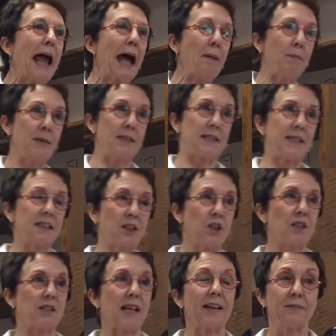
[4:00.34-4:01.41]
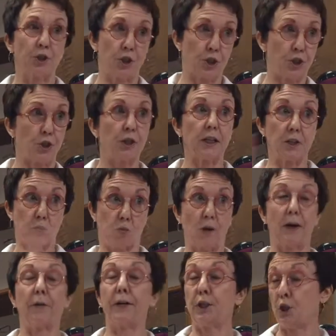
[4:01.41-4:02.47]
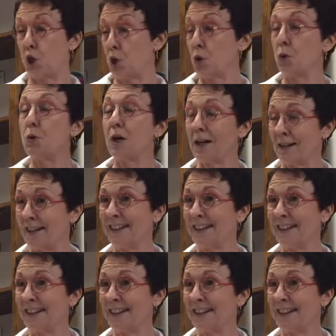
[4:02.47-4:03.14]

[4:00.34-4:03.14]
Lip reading: happens, it looks like the shirt is wearing you.